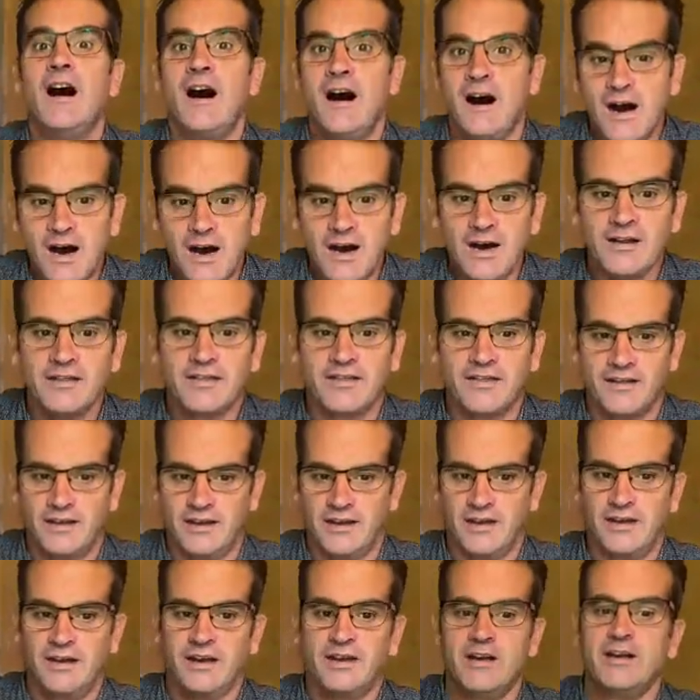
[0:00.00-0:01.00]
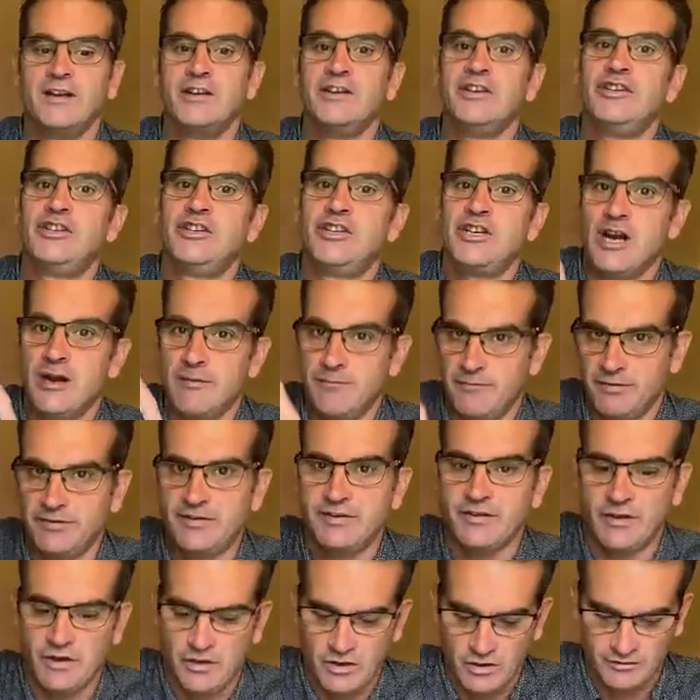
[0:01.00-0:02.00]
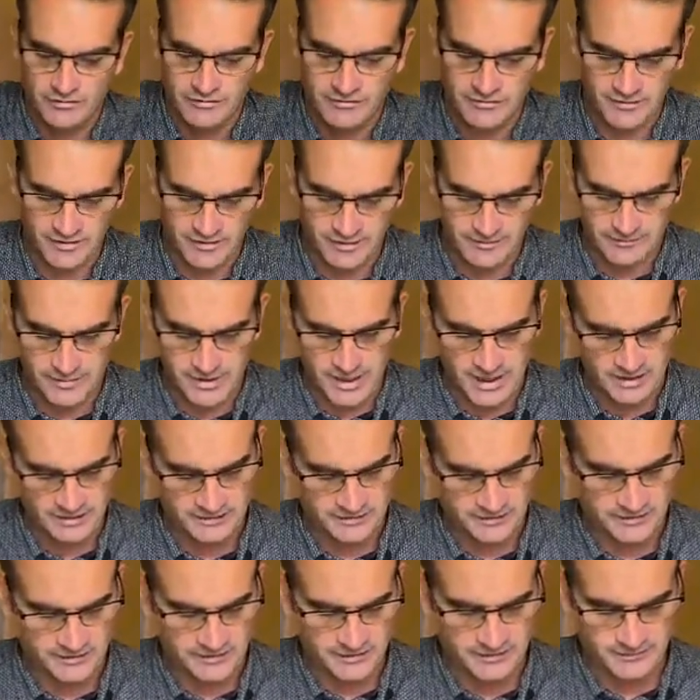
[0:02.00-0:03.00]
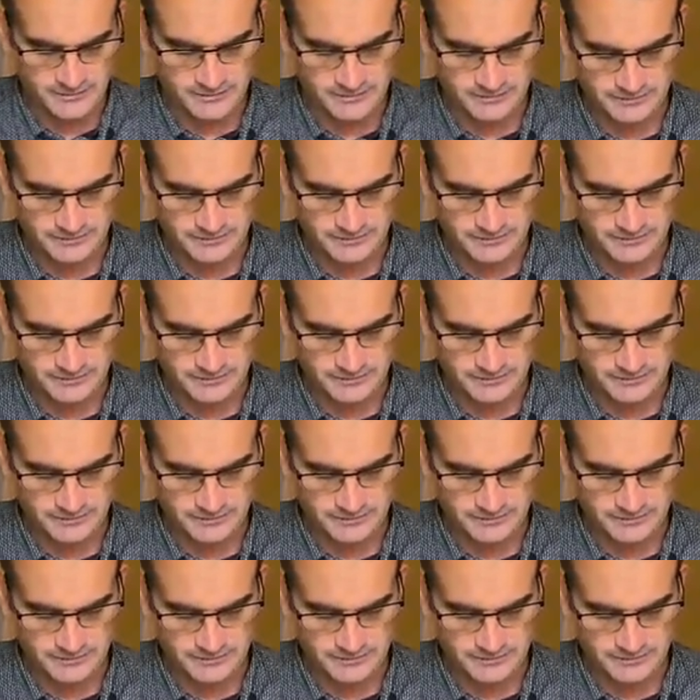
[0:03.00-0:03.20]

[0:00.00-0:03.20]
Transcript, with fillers: Arthur jumps off the bus.